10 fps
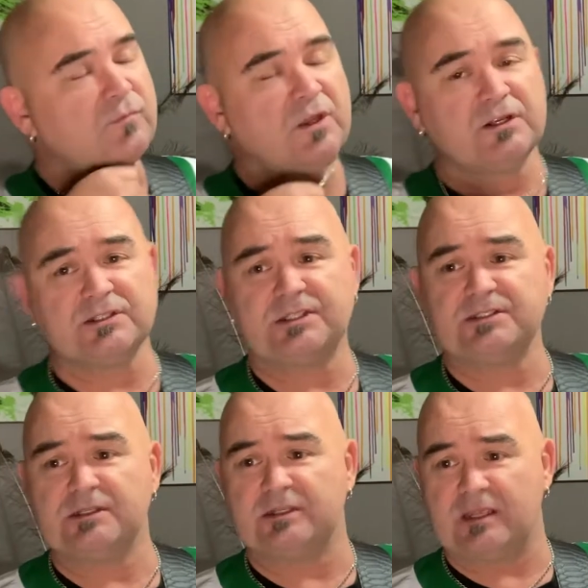
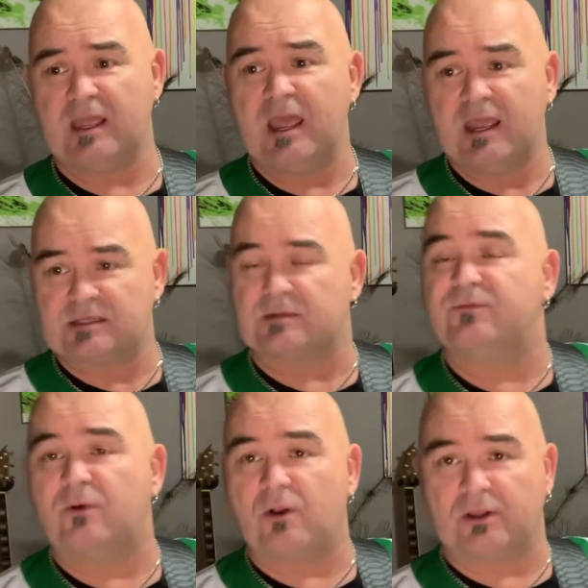consistently is I'm
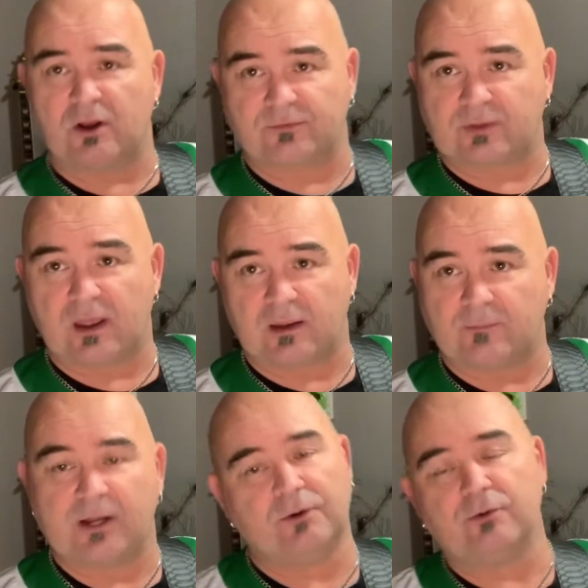falling off time.
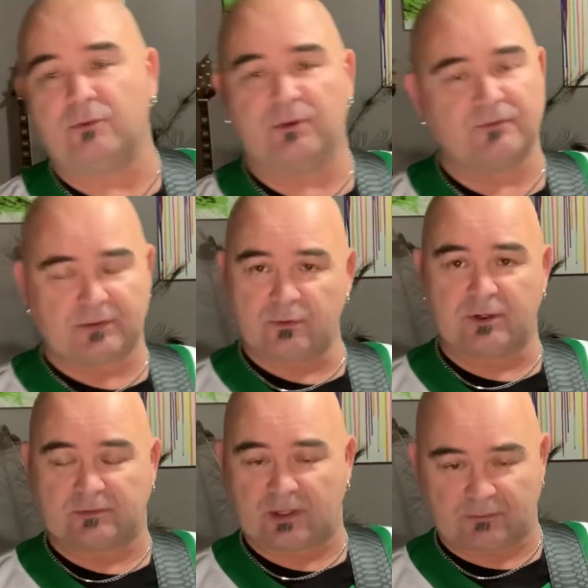I know the riff, I know how
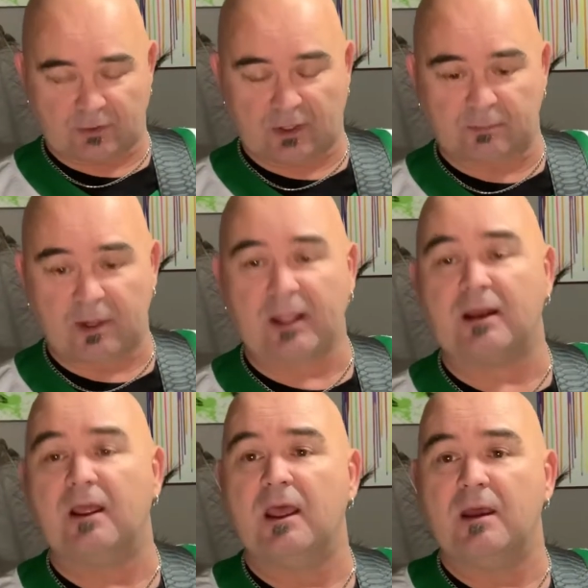to play
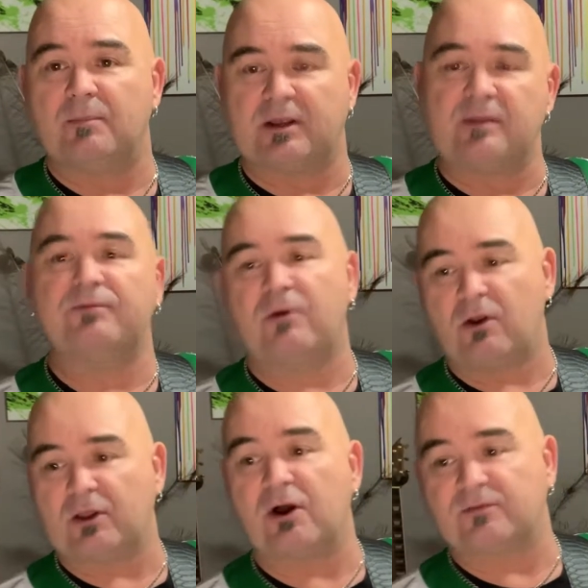it, but I keep
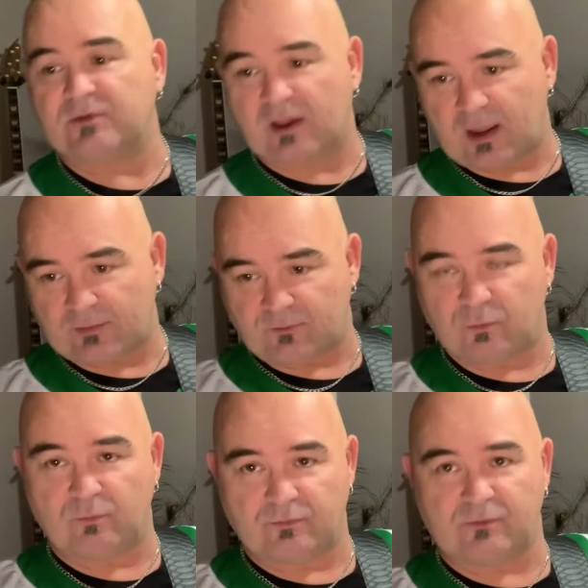falling off time
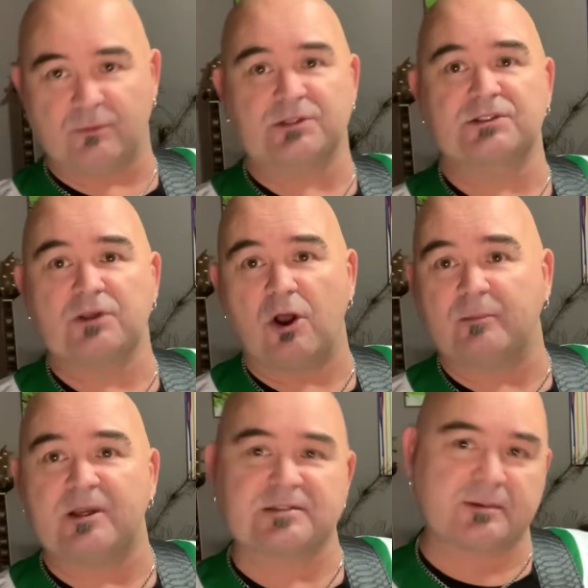from the song
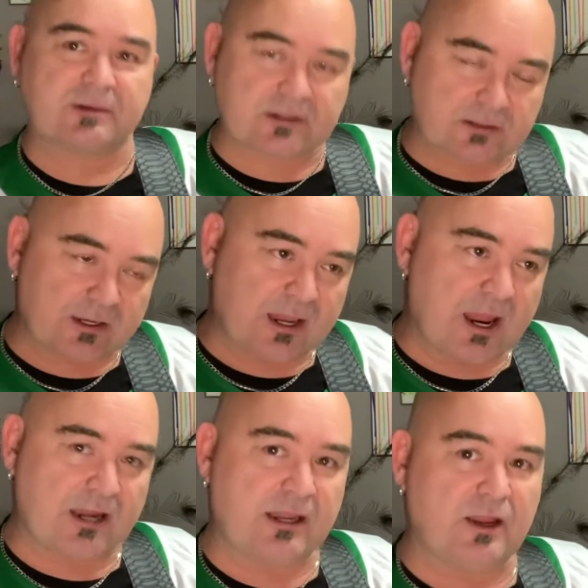because I
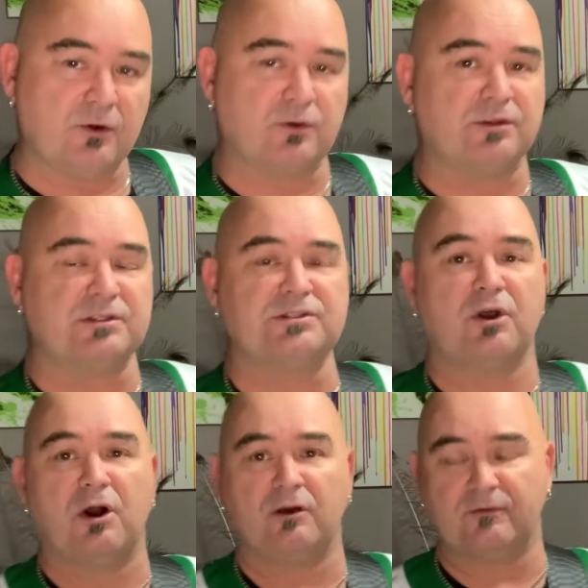can't hear the
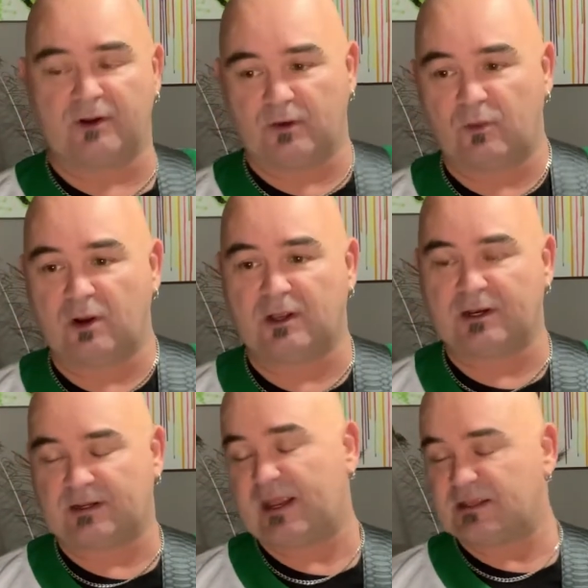song very well. I
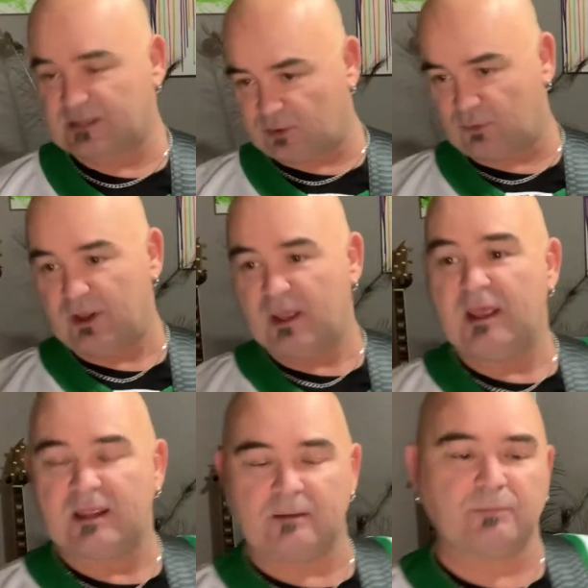can't hear
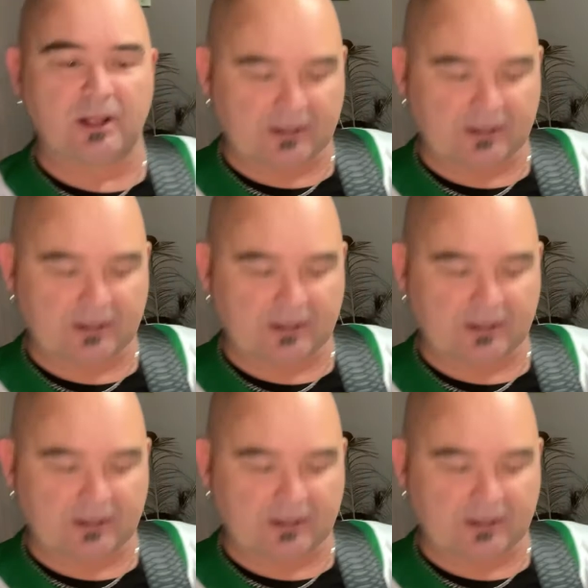him playing